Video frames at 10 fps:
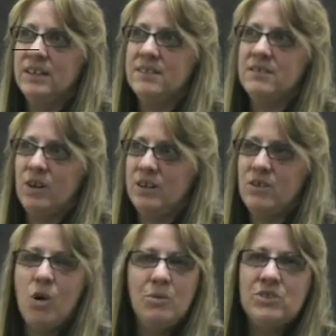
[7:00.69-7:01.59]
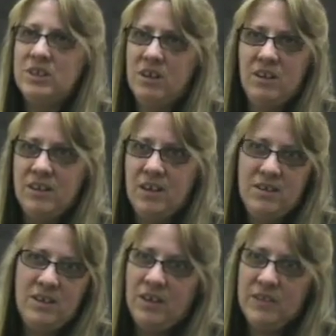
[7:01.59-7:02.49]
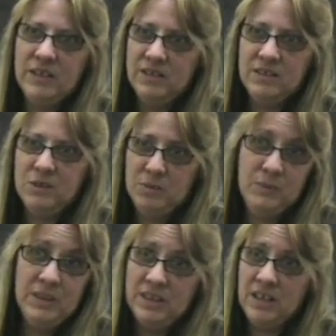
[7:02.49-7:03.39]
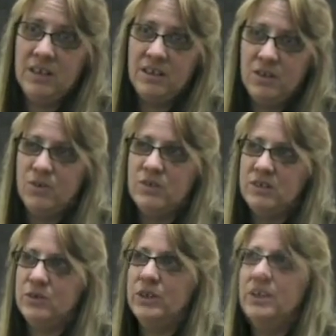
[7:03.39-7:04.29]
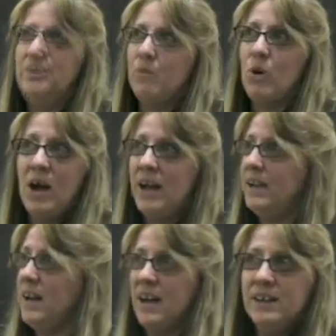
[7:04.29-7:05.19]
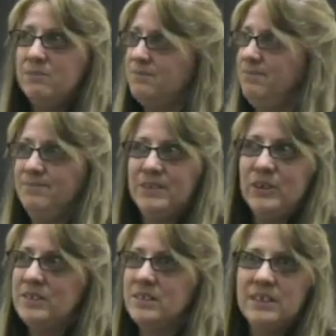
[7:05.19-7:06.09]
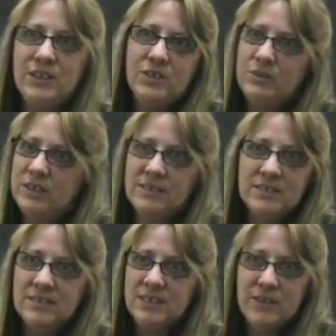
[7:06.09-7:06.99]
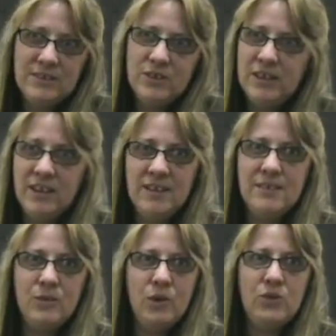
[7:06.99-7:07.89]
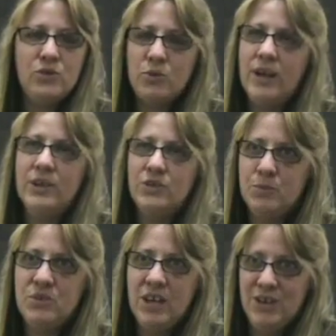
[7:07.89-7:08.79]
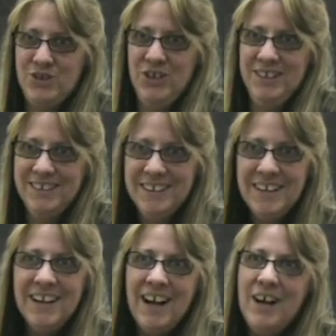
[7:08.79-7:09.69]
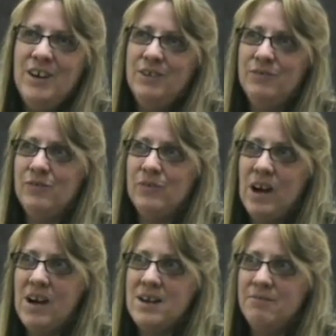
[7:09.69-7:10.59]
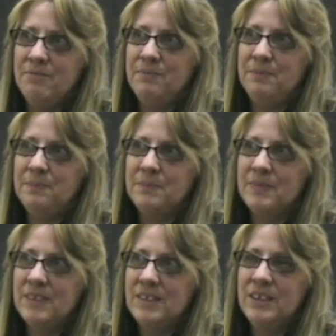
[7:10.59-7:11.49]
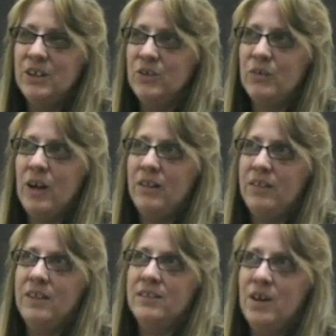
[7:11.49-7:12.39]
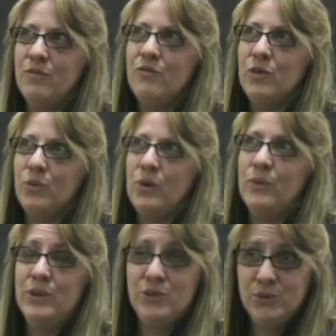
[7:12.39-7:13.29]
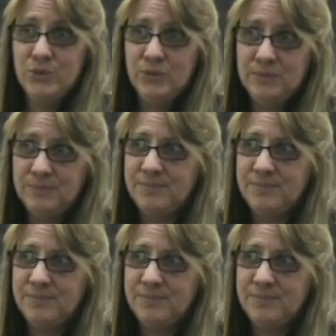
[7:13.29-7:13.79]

It's almost an unhealthy commitment that goes into it. Why there isn't any good reason. There isn't. It's a strange obsession of. A love for what we do.